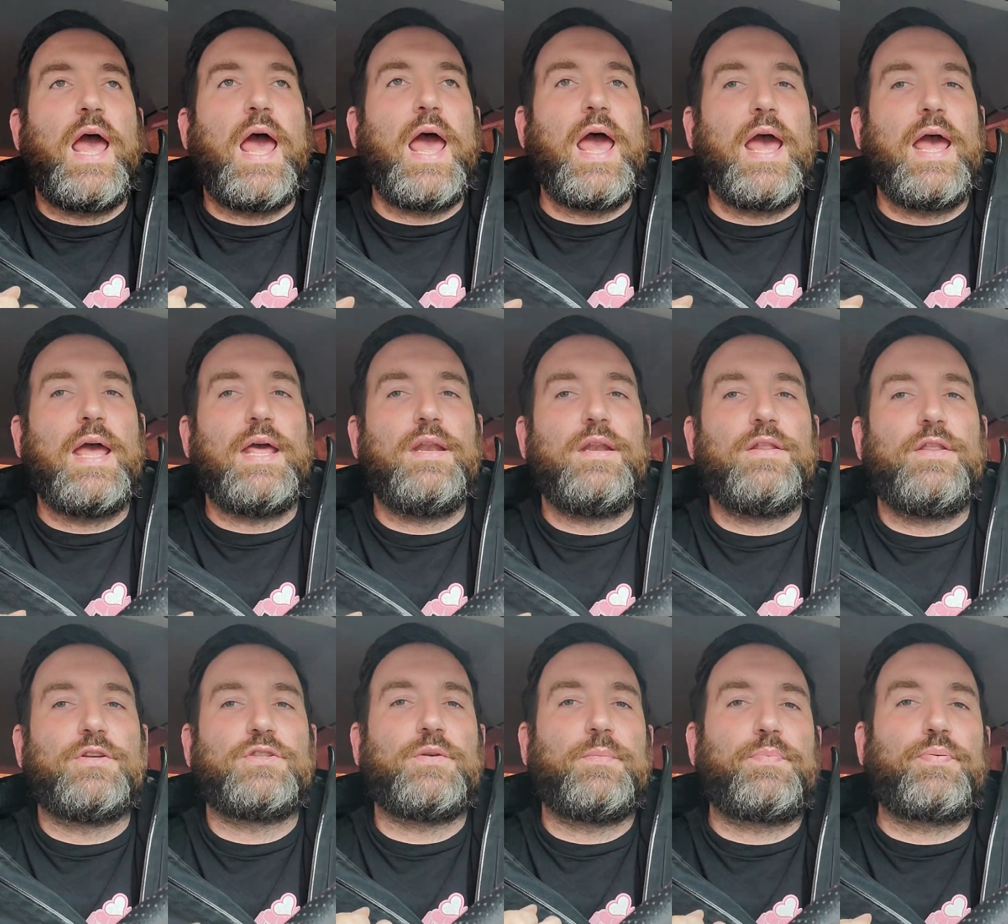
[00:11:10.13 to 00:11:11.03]
And
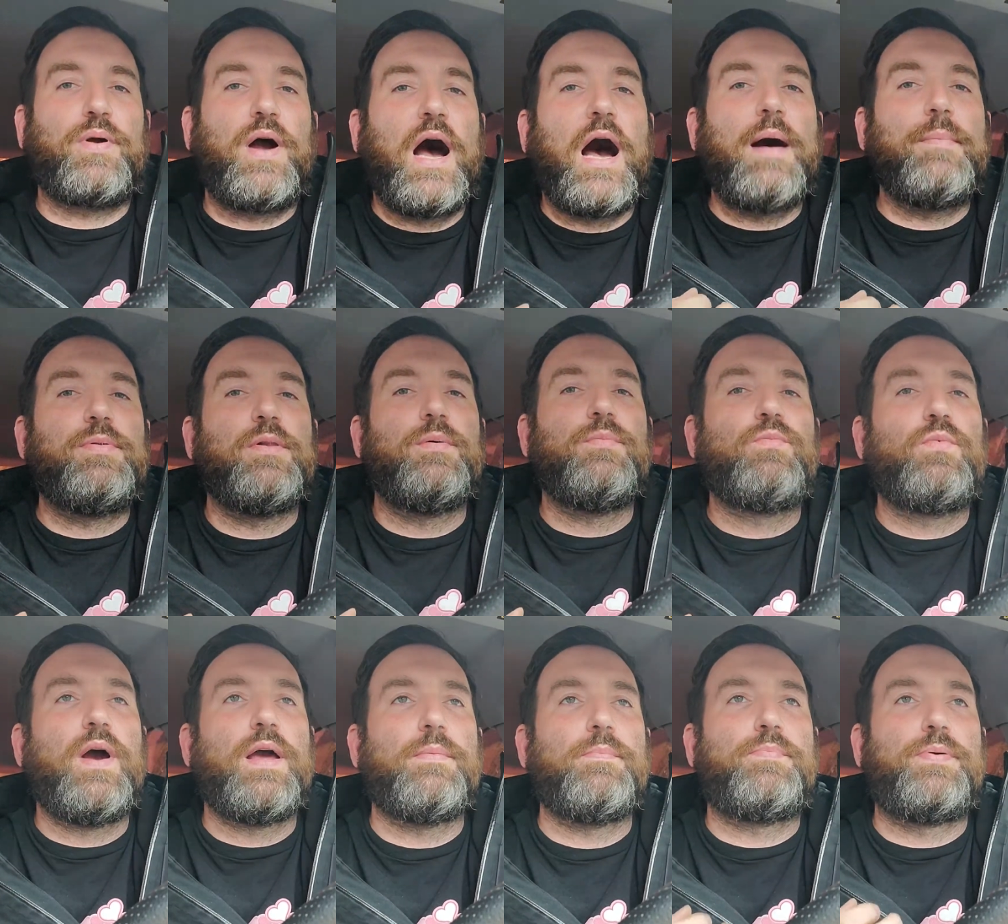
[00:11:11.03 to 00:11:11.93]
there's a problem
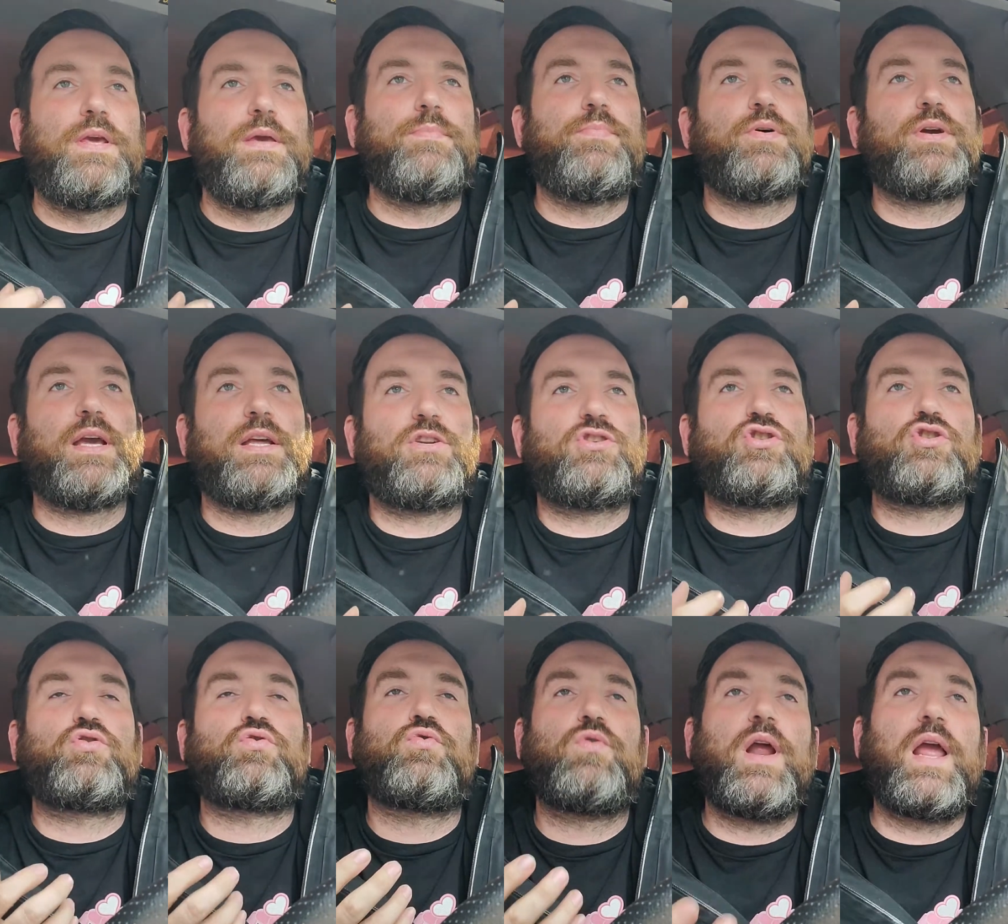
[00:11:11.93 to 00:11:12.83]
when people get
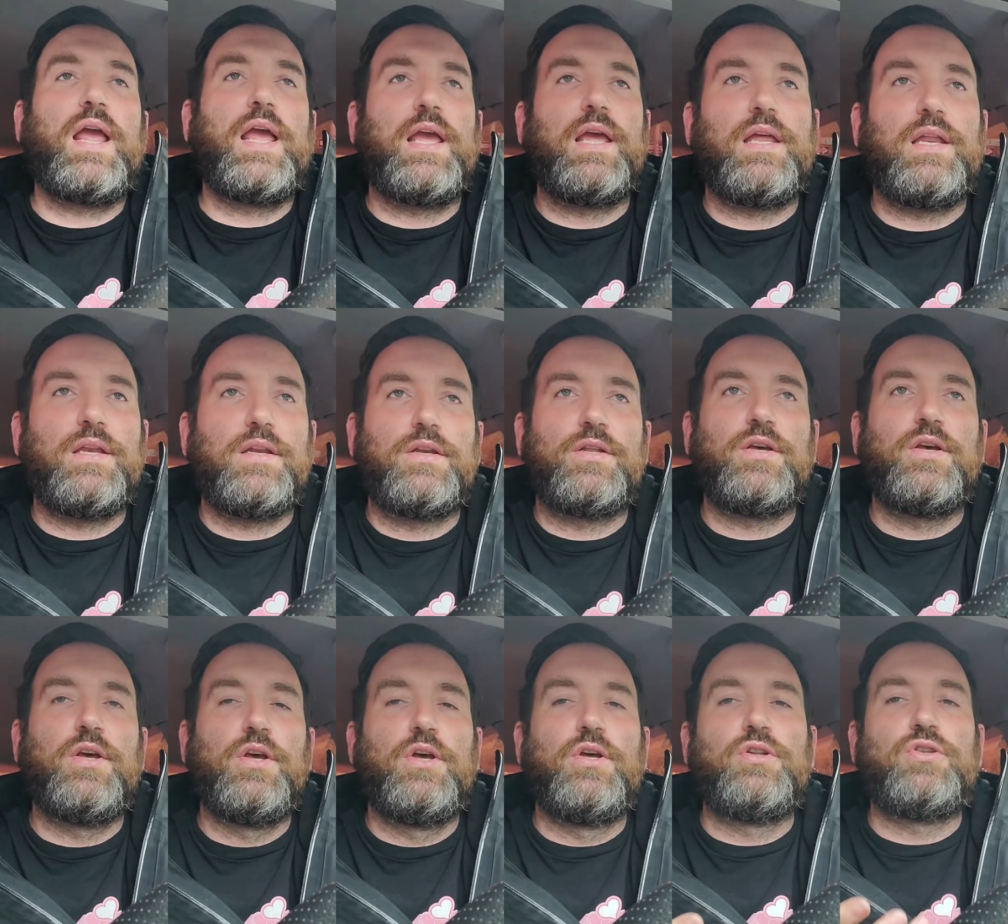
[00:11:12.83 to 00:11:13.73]

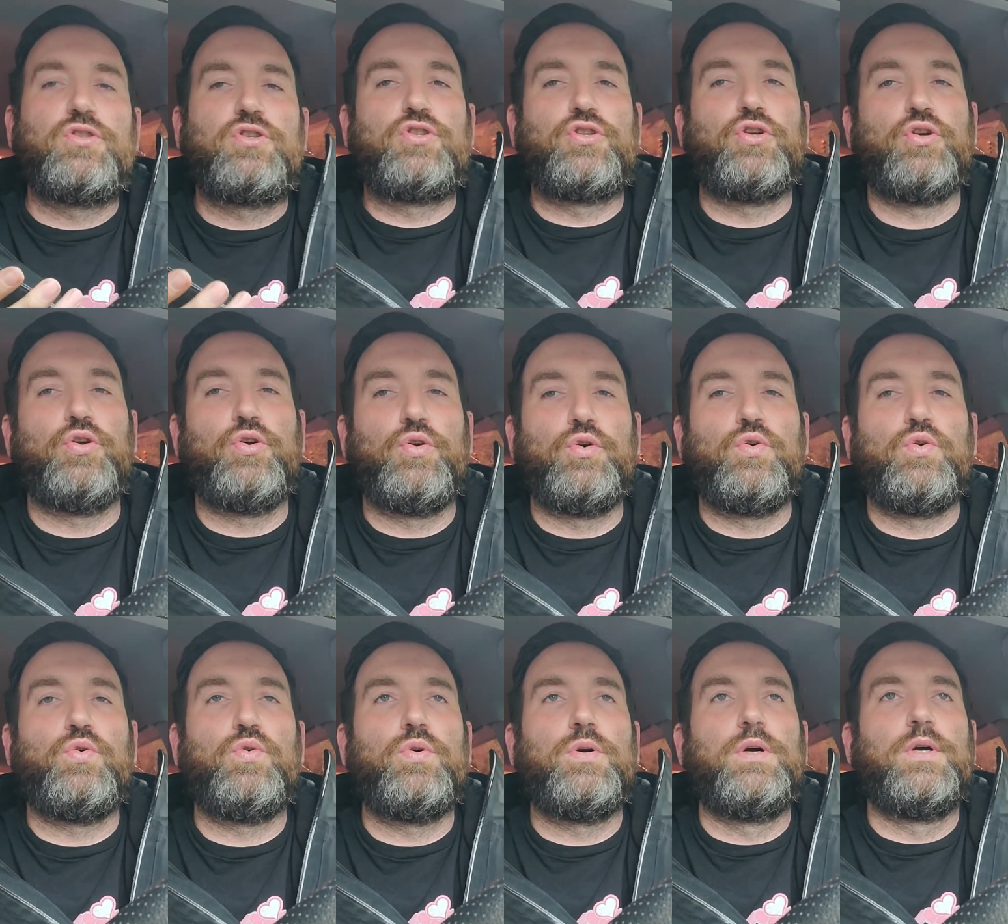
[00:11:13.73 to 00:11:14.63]
trained to